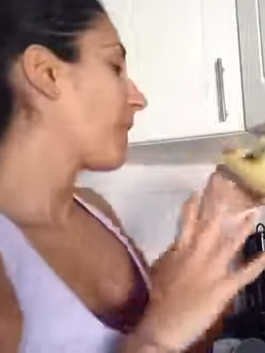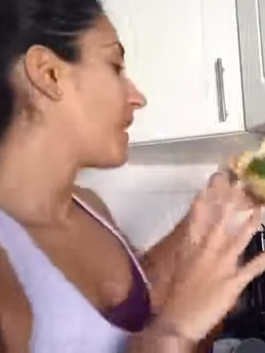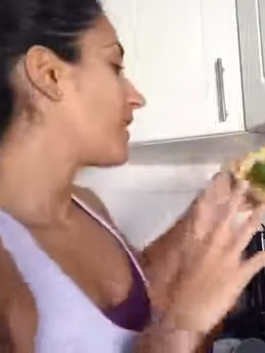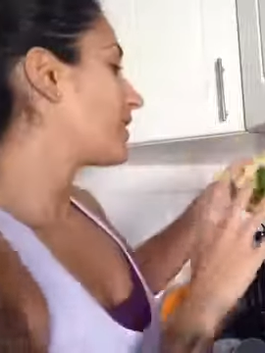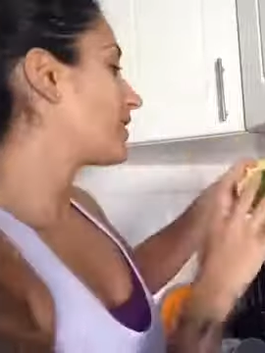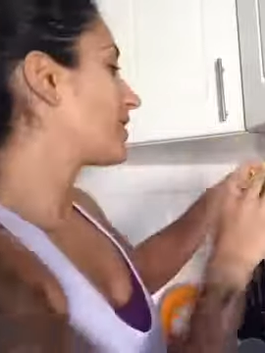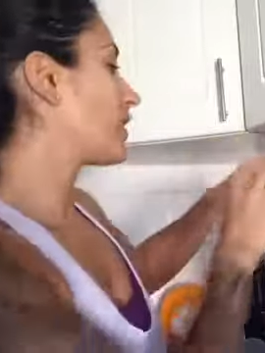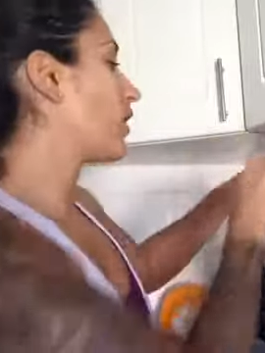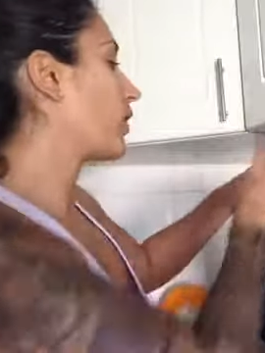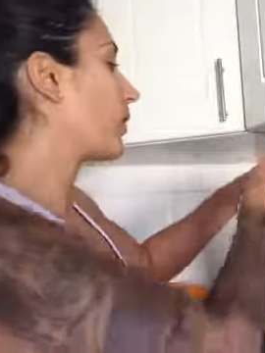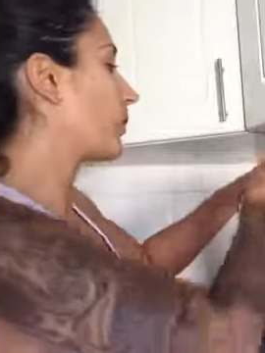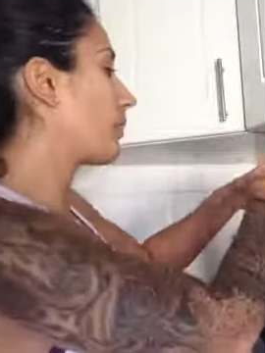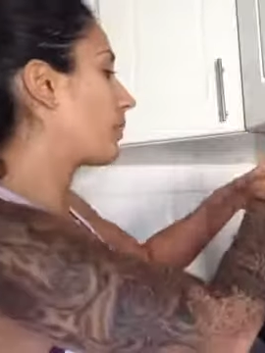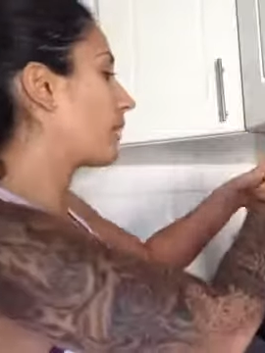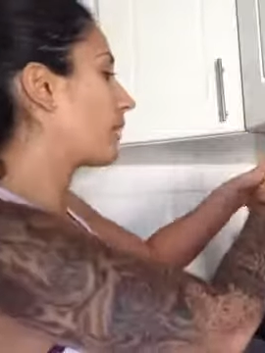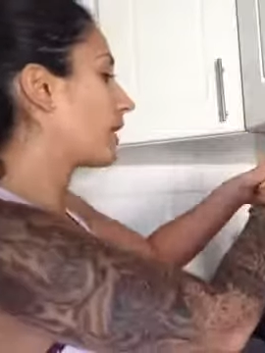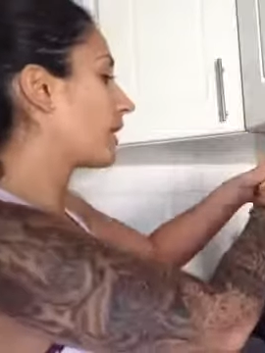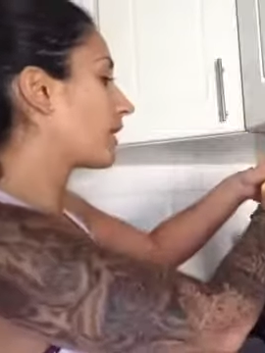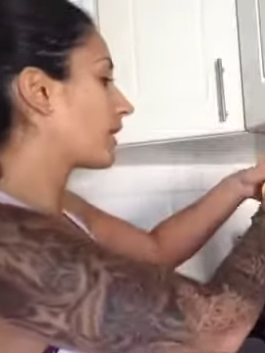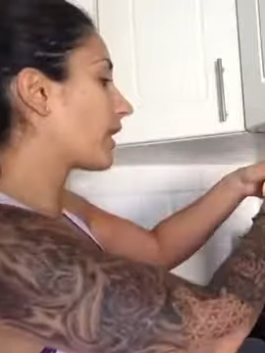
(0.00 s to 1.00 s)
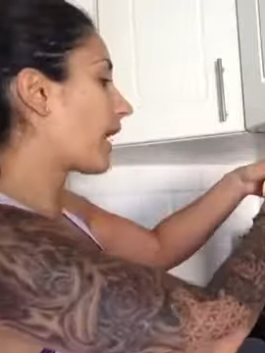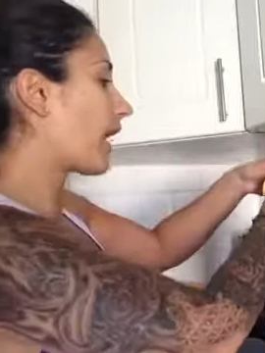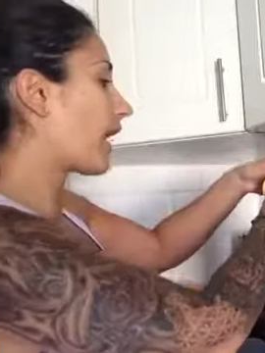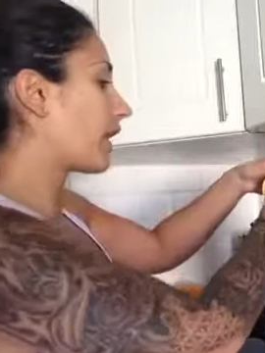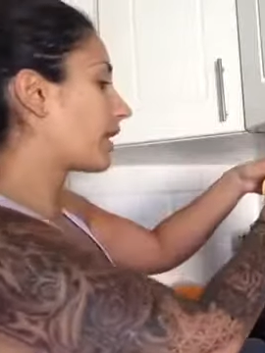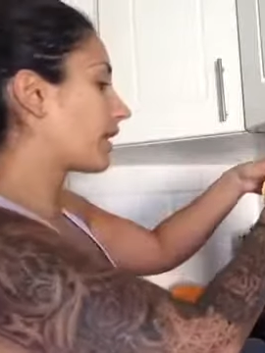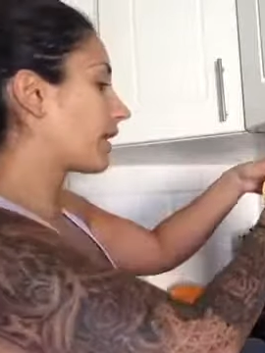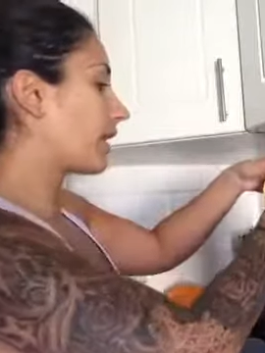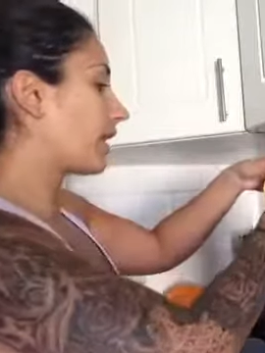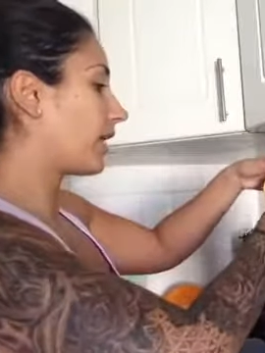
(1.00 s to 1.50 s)
So putting
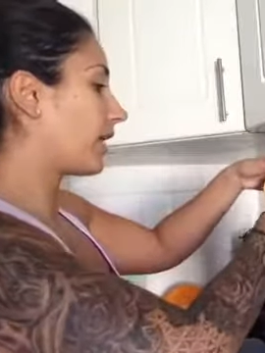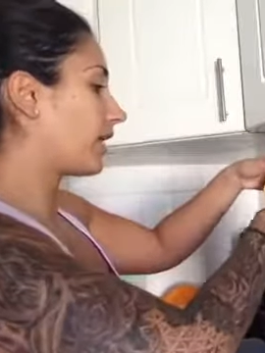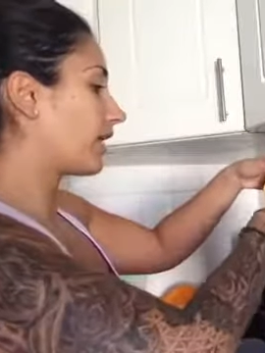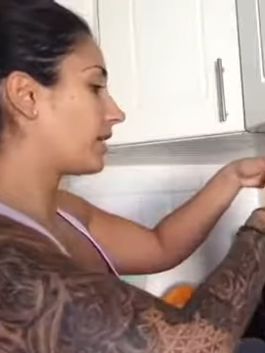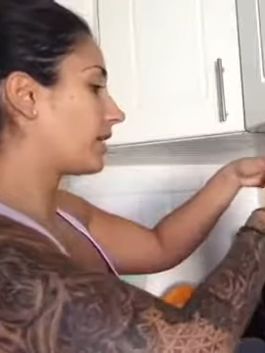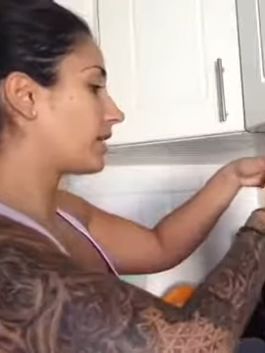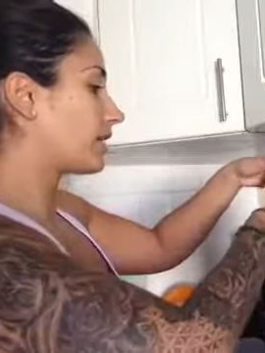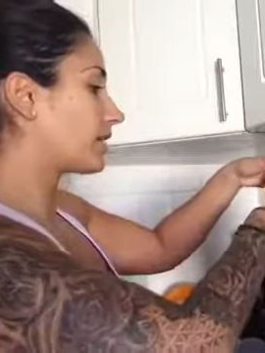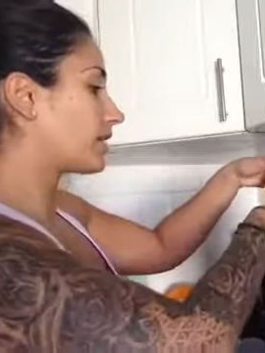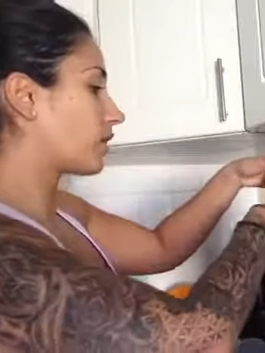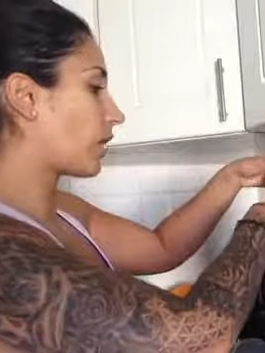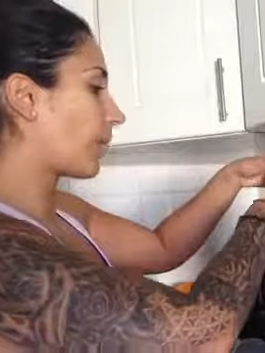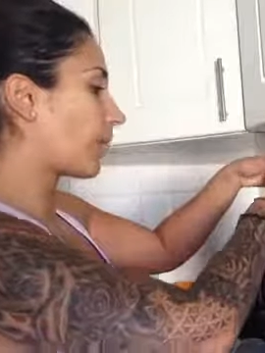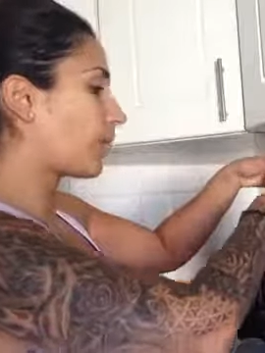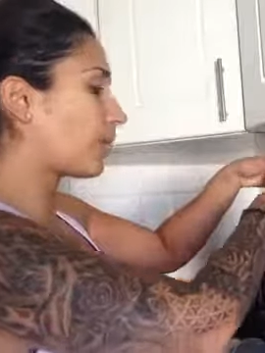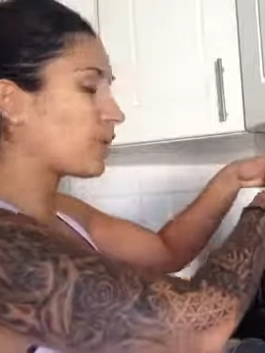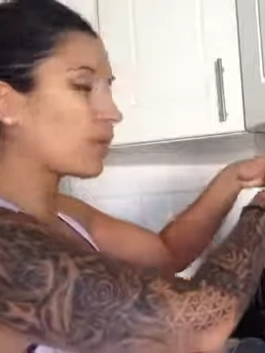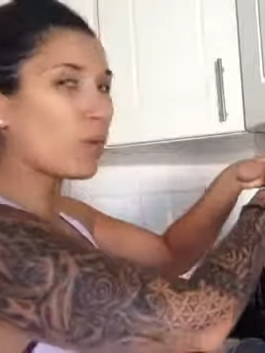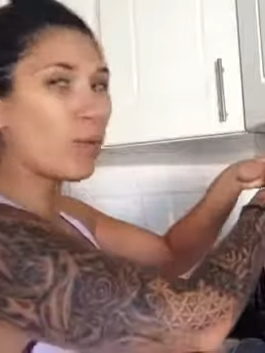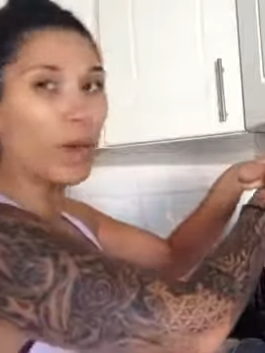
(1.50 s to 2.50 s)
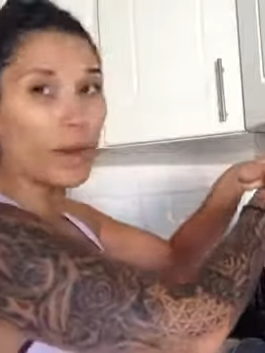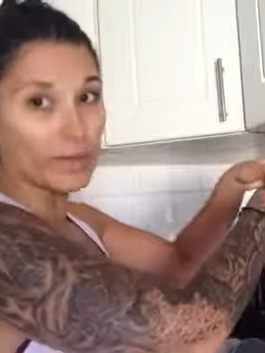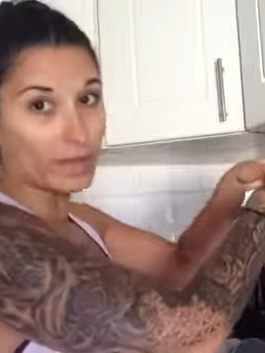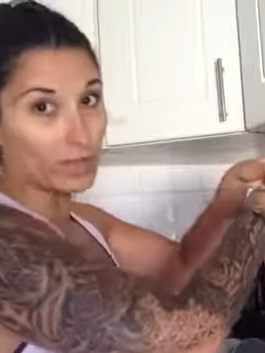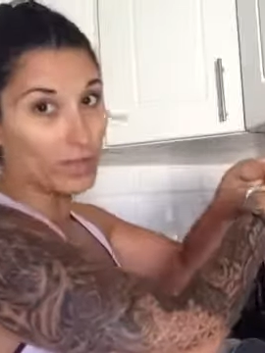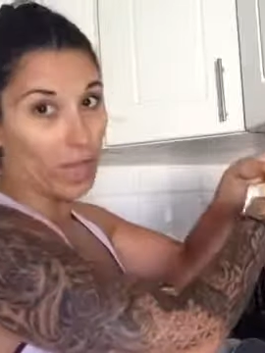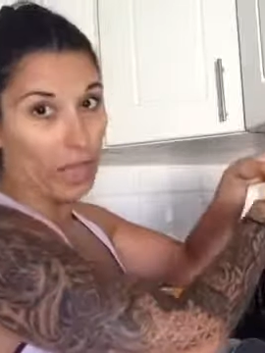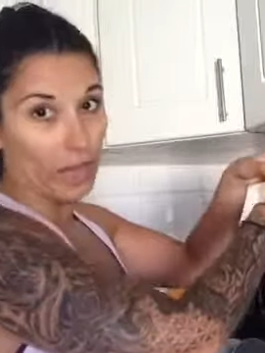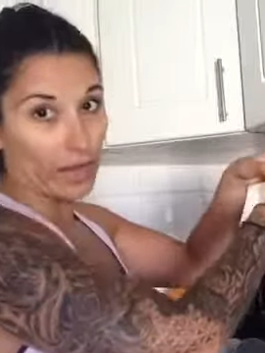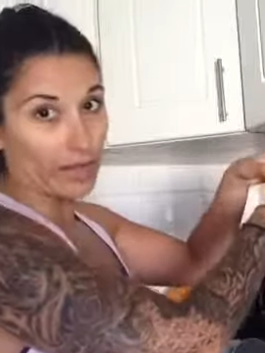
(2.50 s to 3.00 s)
that in, so I put quite a
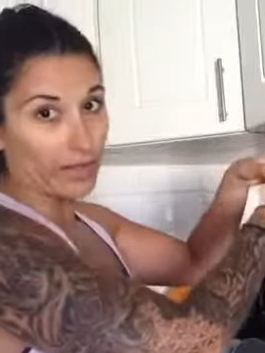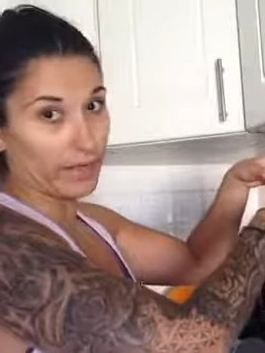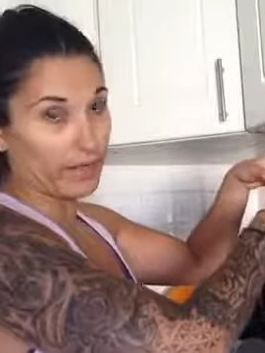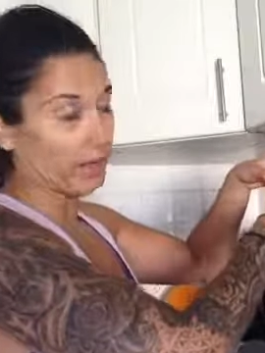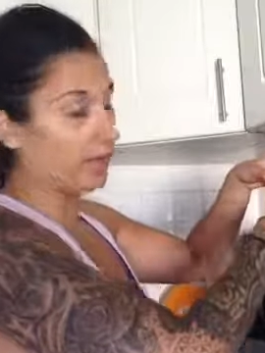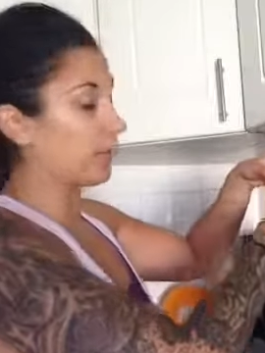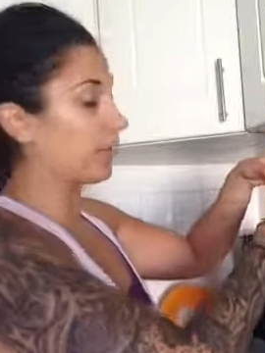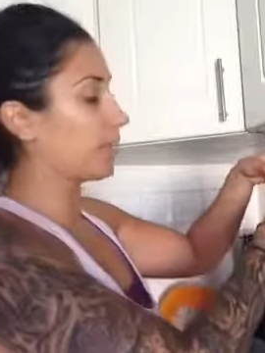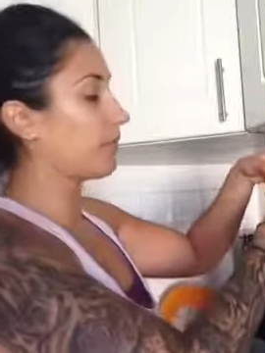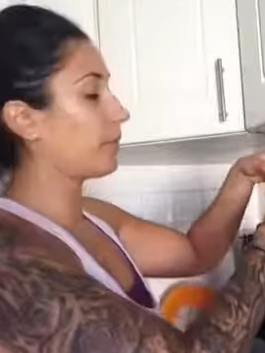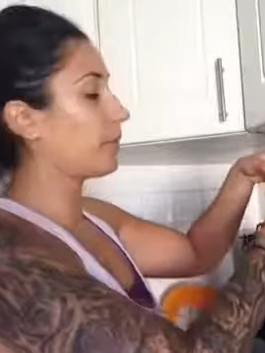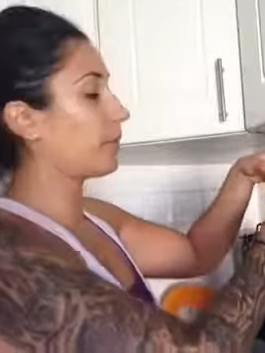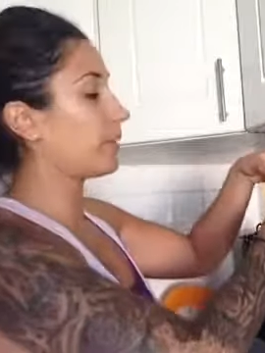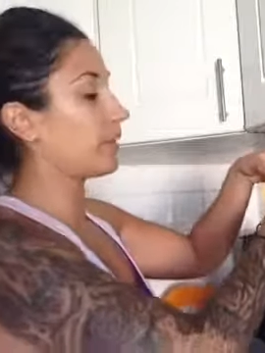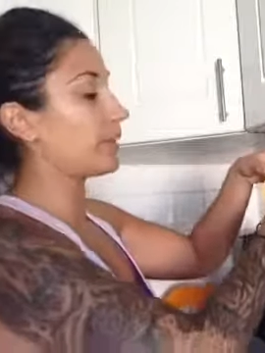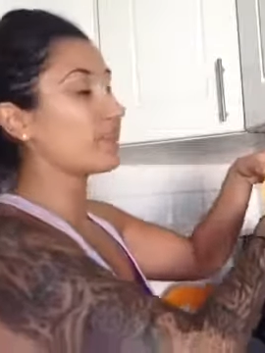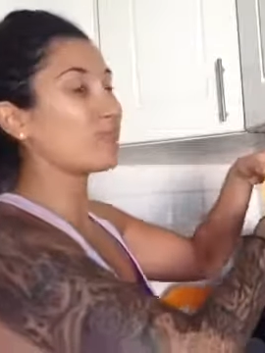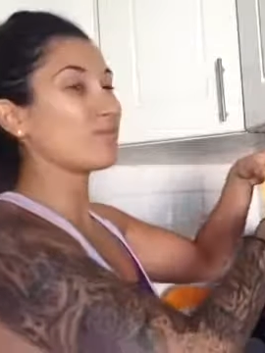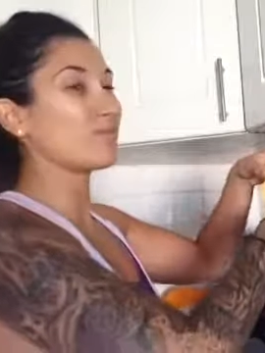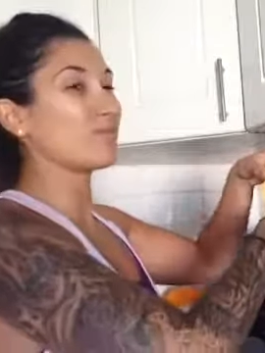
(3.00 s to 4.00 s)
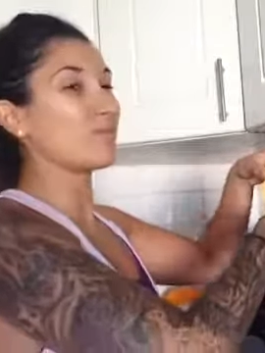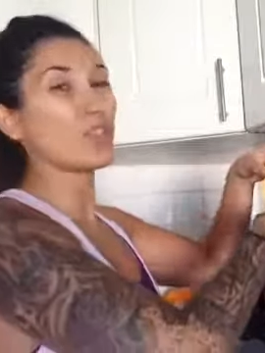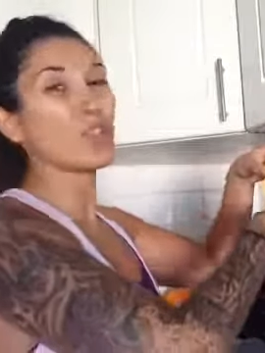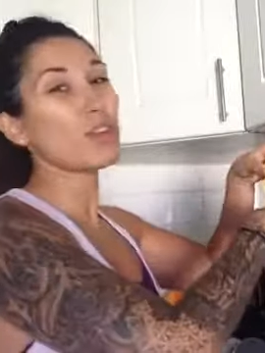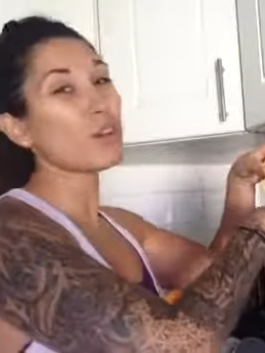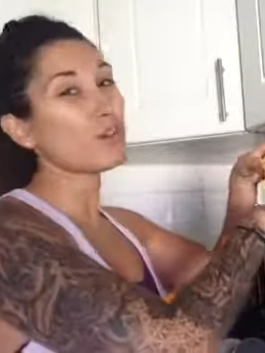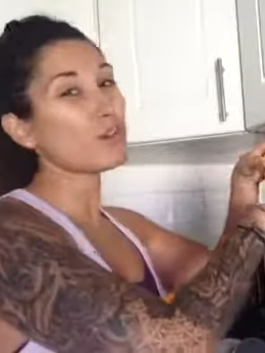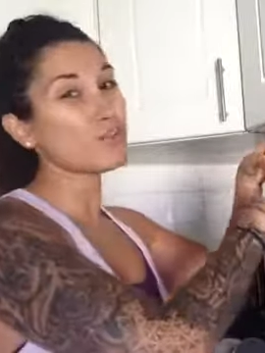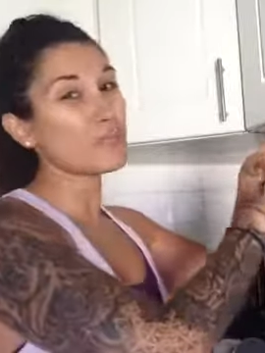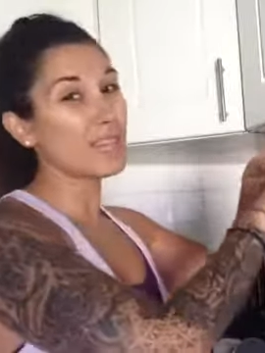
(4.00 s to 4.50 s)
lot in here, but you
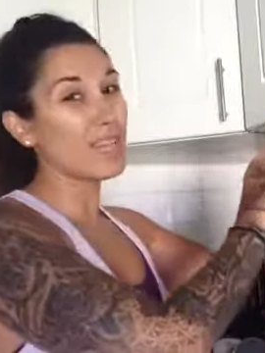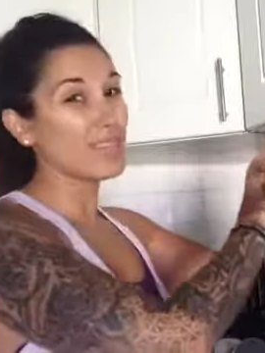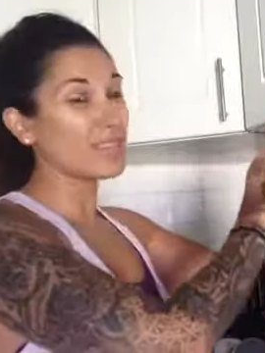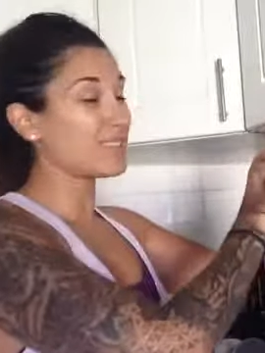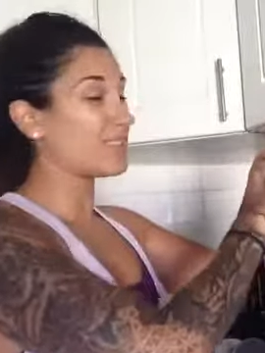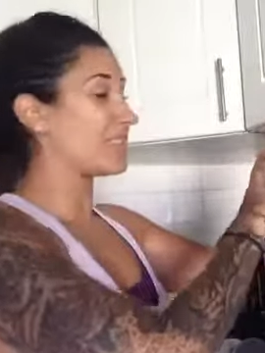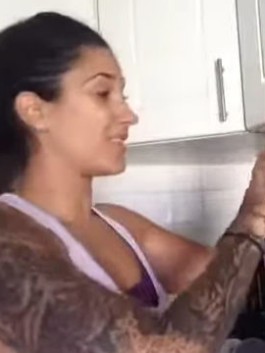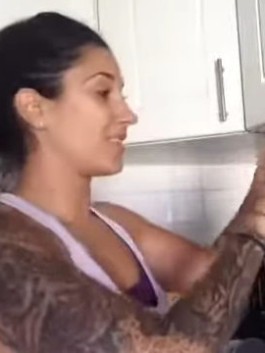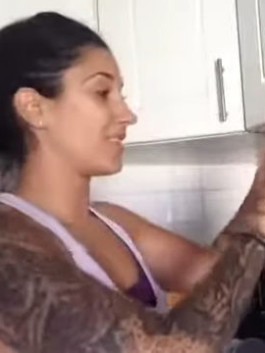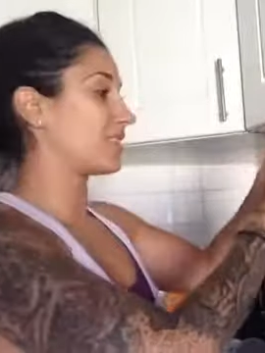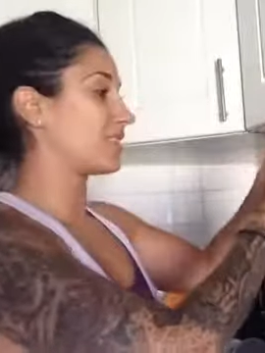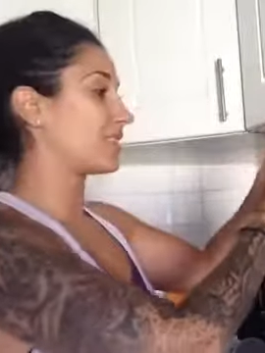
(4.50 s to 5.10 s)
don't taste it.